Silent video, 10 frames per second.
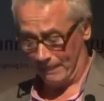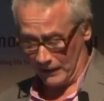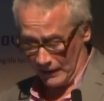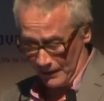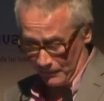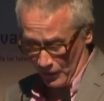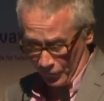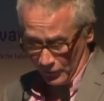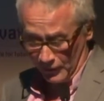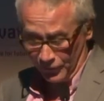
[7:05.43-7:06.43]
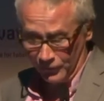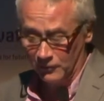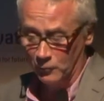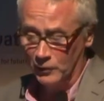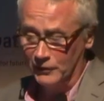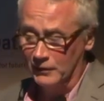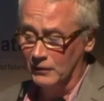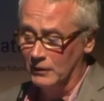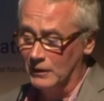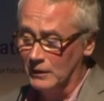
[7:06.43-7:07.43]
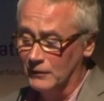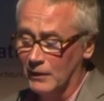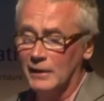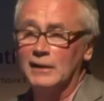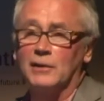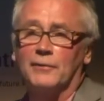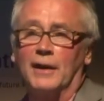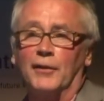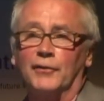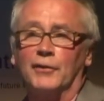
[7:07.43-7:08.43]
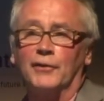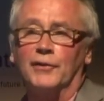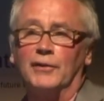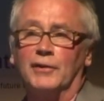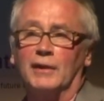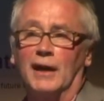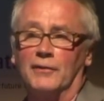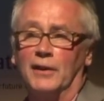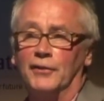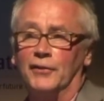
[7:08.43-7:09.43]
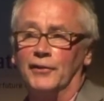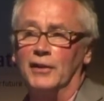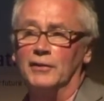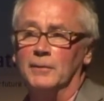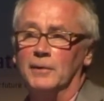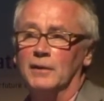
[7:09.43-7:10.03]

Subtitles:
As a nation, we didn't need an 80,000-seater athletic stadium,